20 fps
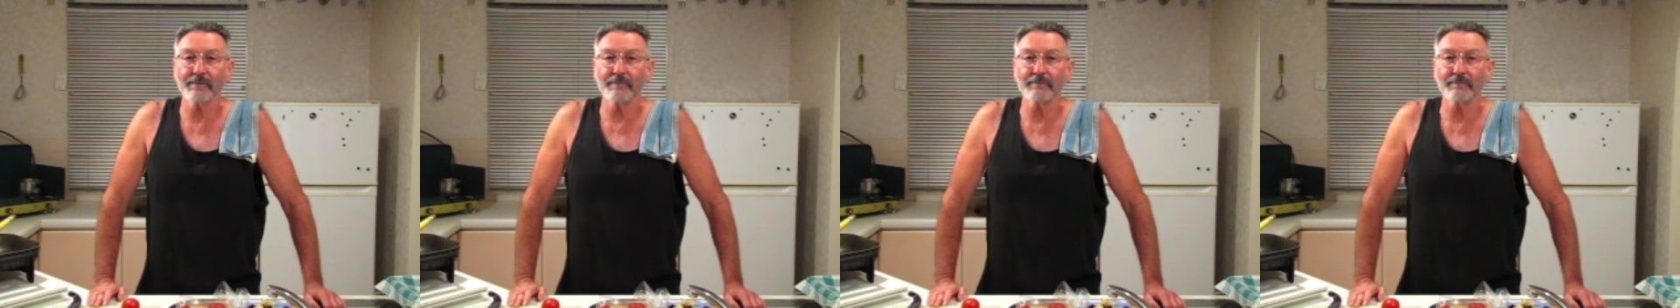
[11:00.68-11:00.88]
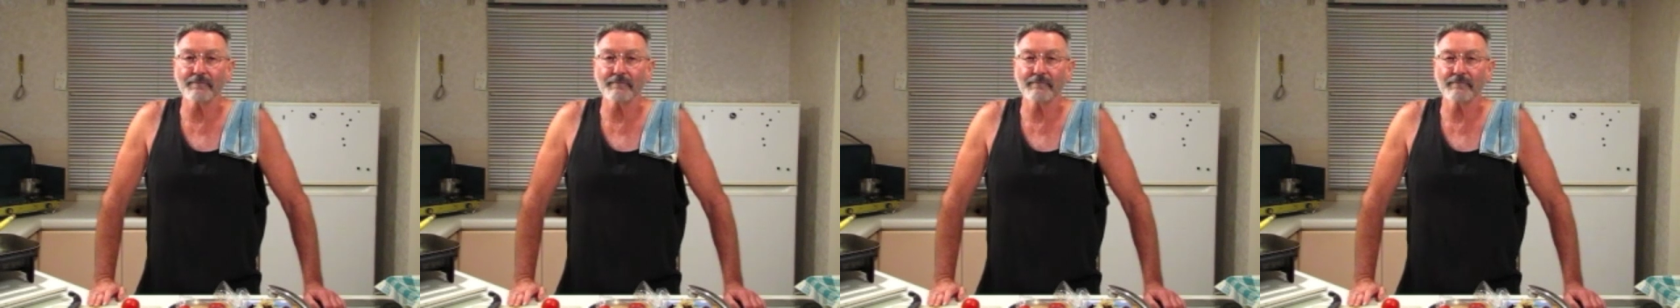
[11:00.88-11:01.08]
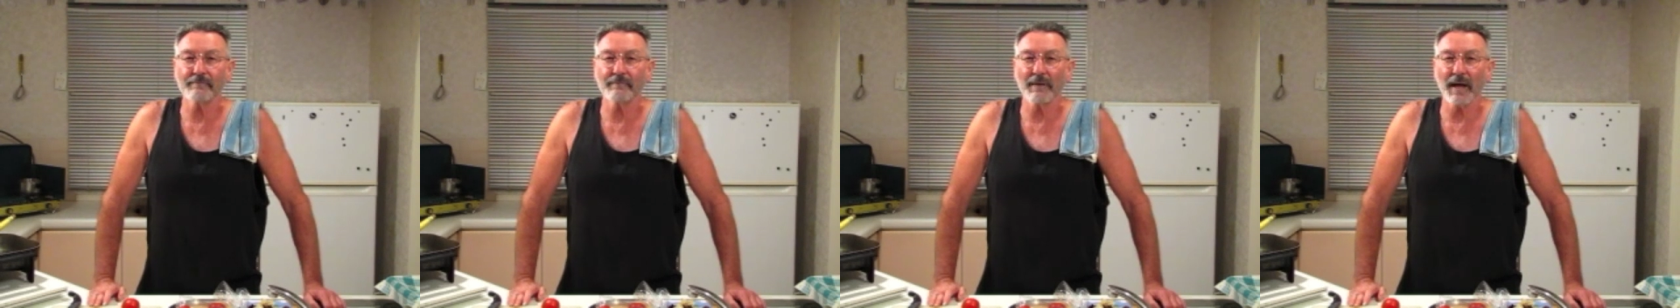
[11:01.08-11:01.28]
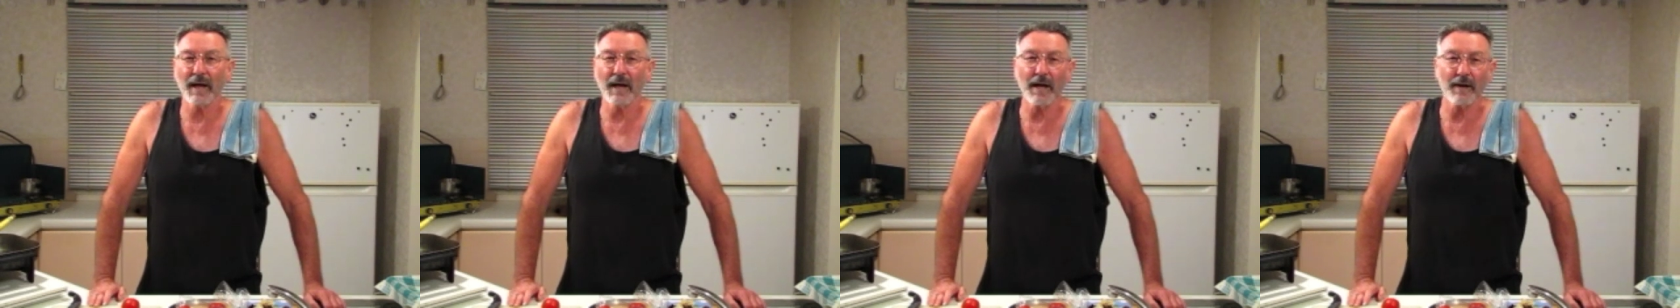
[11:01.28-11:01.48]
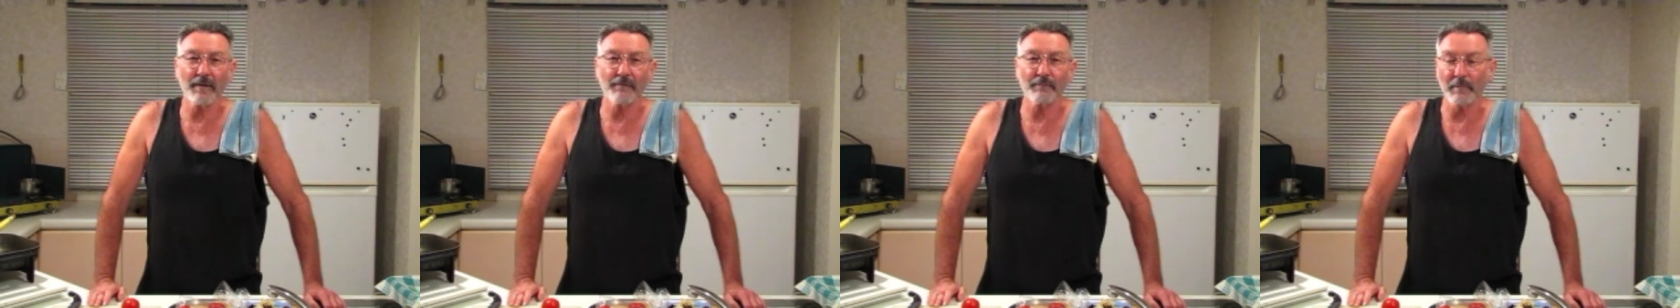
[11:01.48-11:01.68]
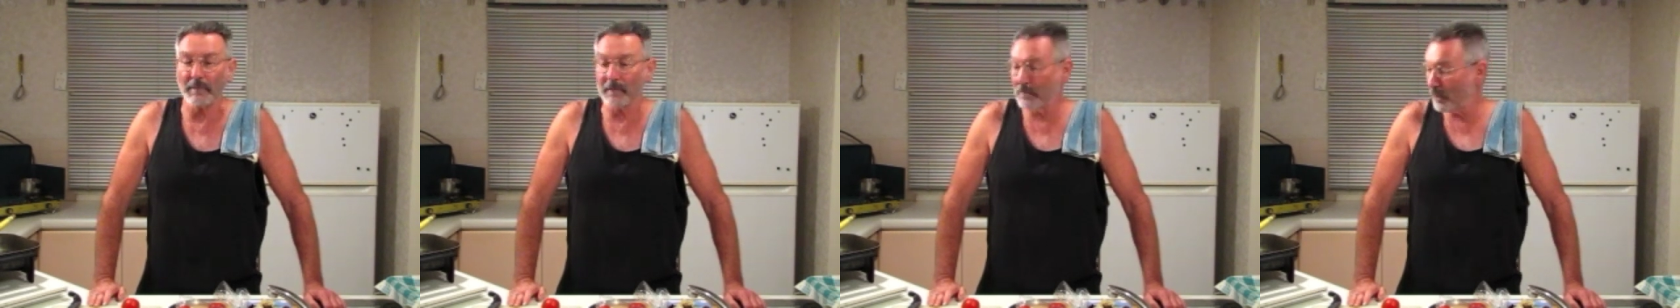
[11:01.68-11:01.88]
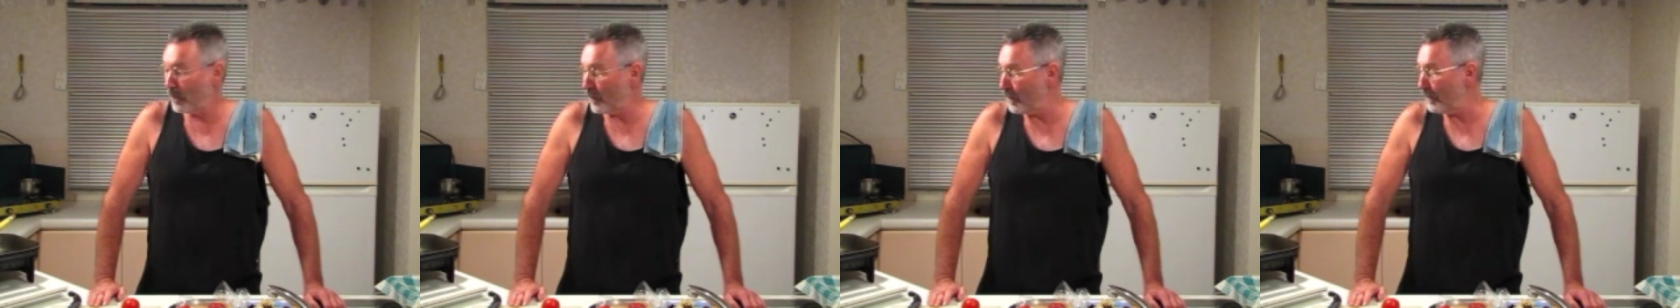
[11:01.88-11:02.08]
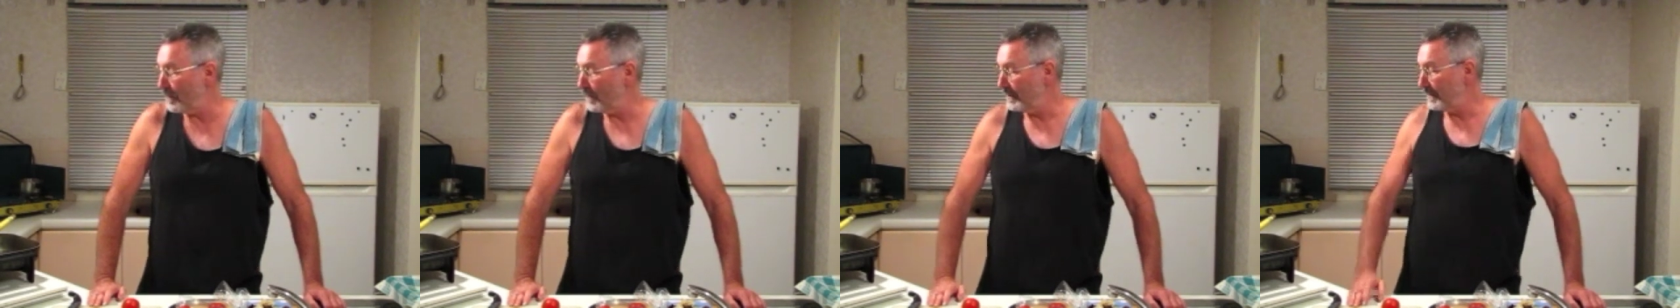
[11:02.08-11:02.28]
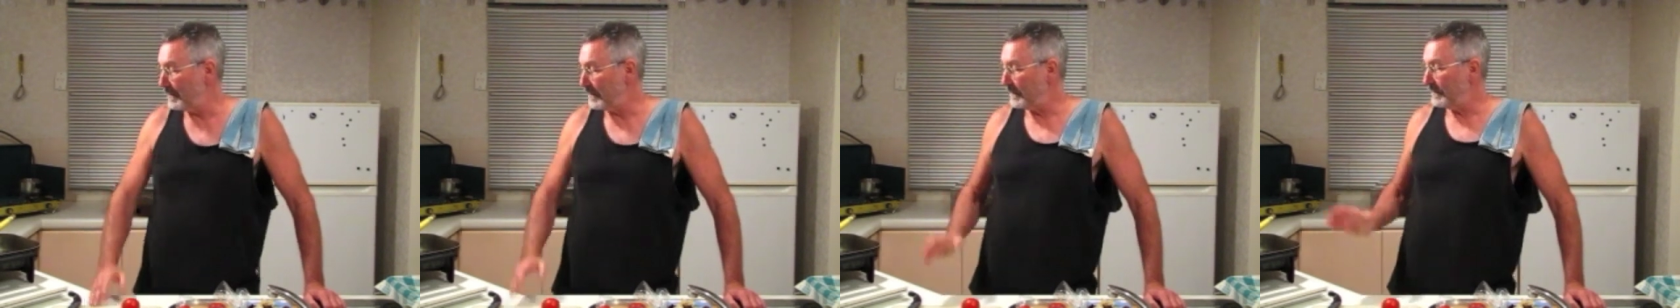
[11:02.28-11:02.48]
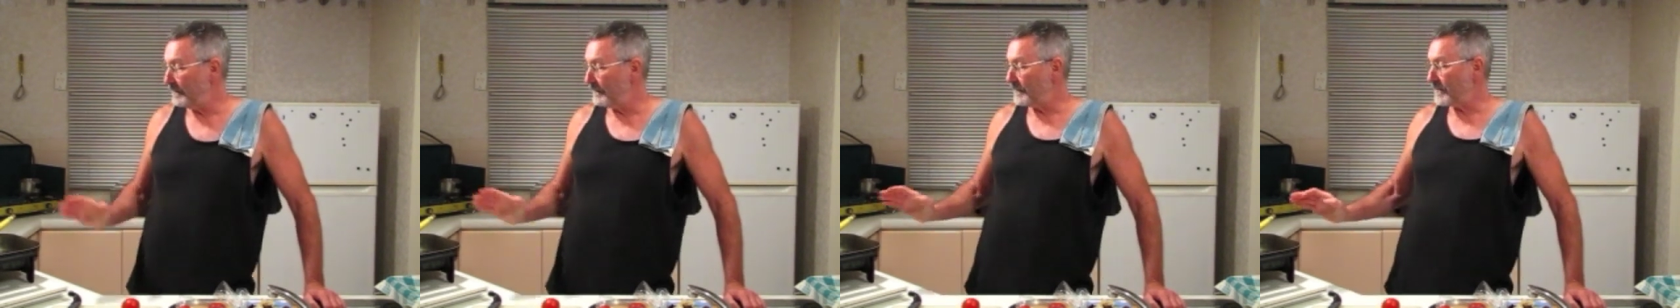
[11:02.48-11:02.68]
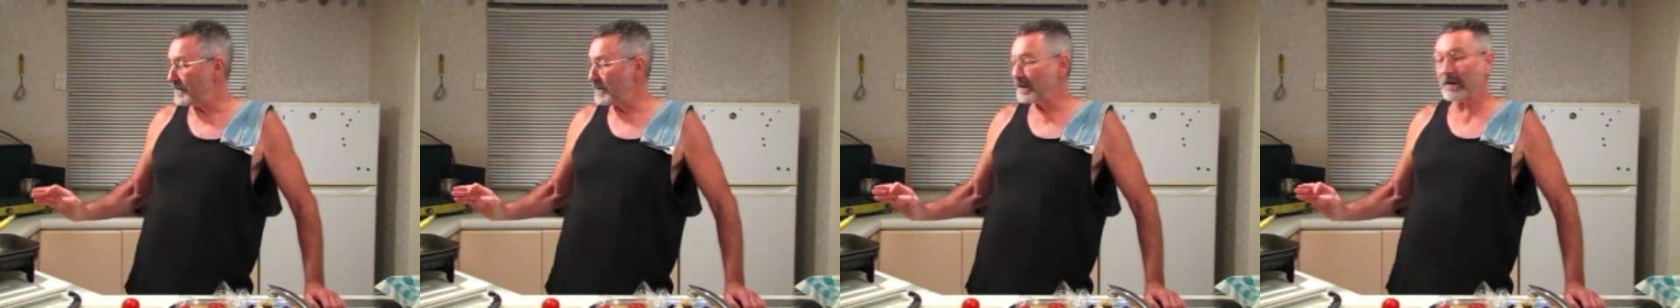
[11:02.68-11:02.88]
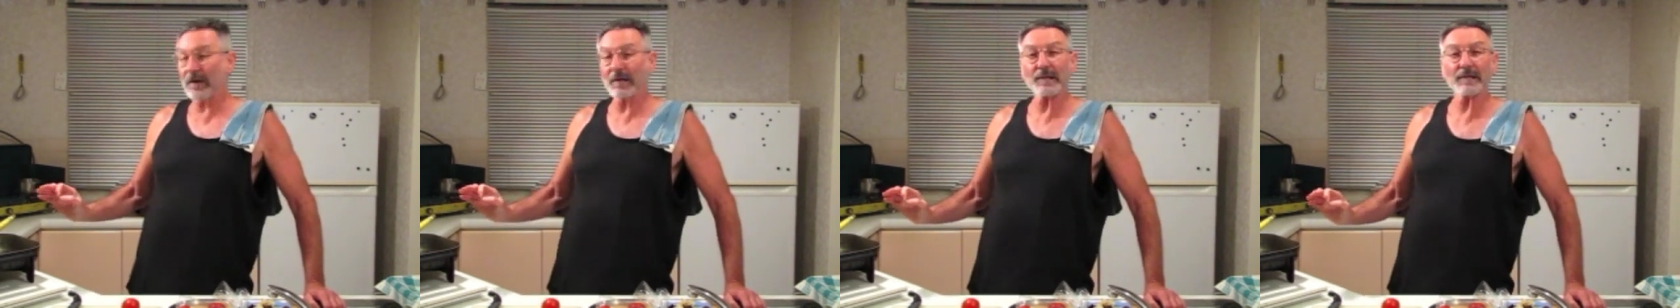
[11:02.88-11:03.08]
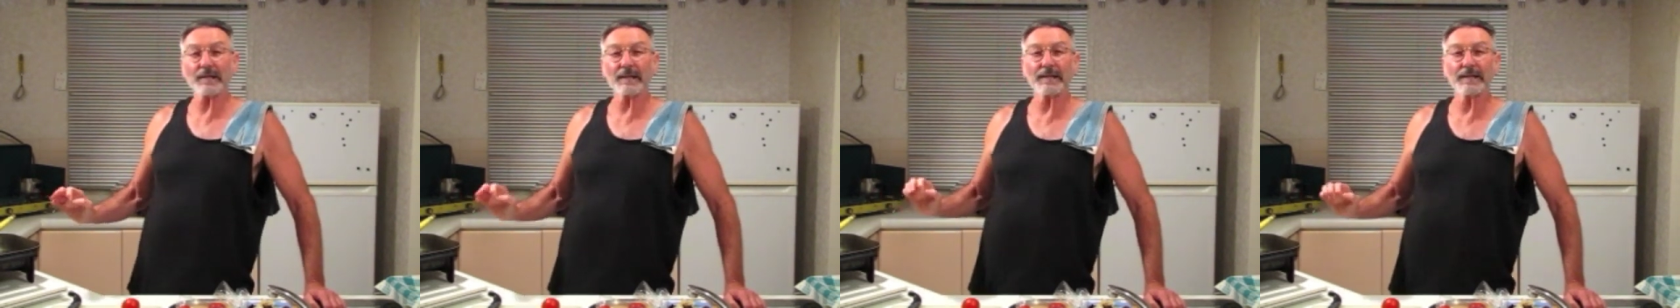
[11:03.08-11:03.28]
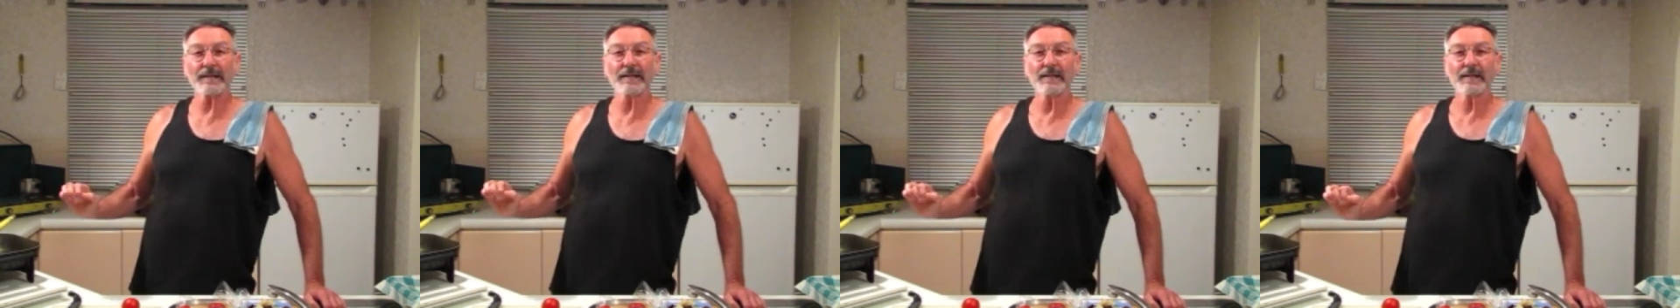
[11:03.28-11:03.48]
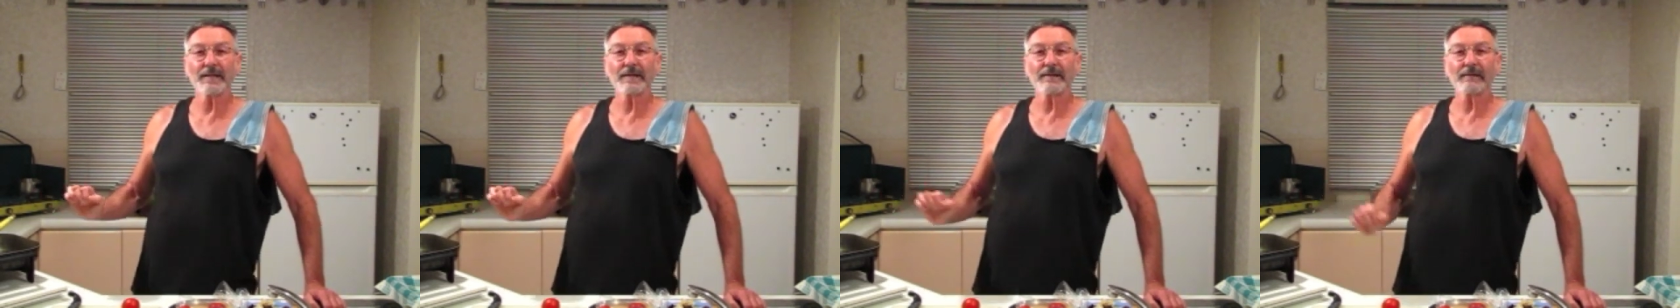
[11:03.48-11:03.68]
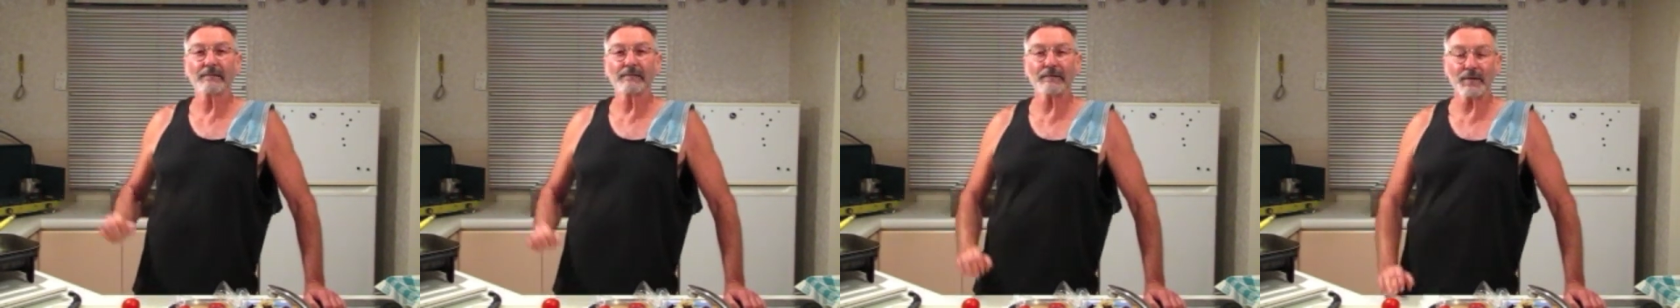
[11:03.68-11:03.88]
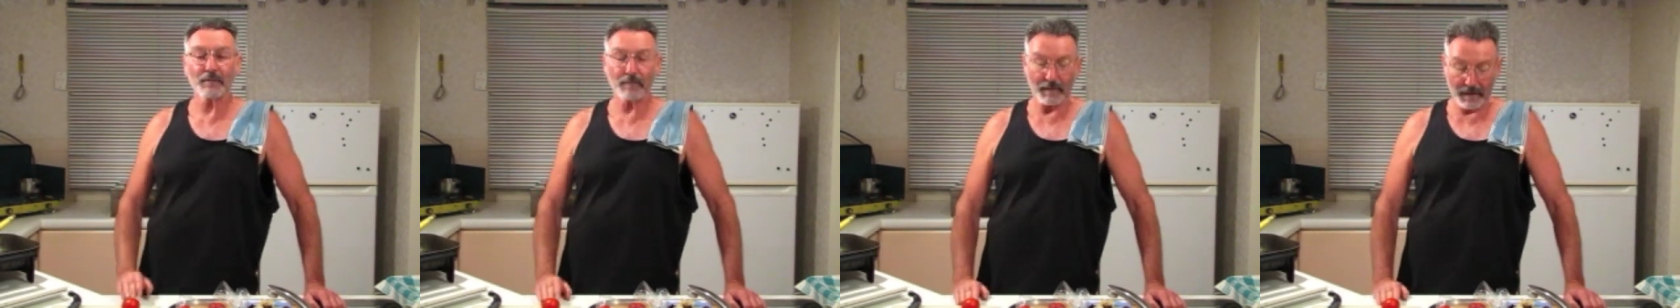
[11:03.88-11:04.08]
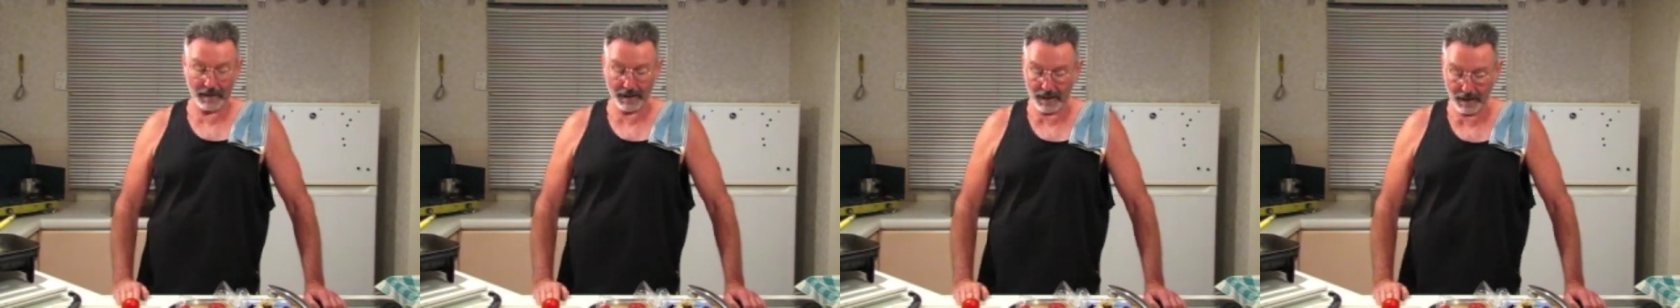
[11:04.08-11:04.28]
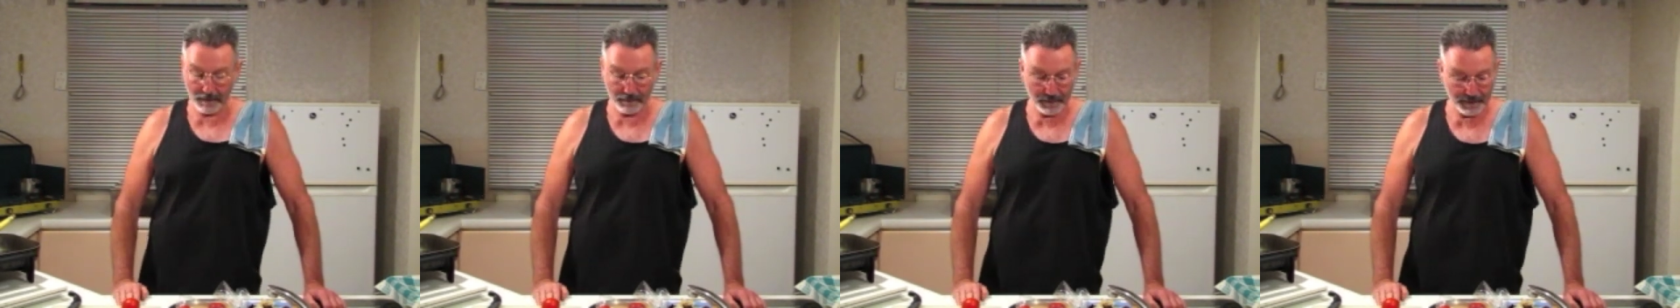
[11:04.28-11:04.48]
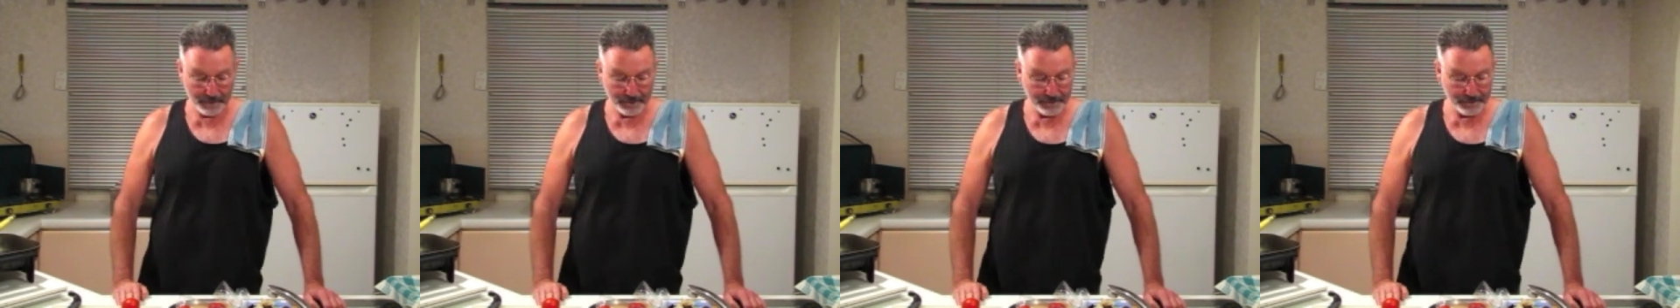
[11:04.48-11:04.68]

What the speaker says: and a half, a bit more. It's nicely crisping up.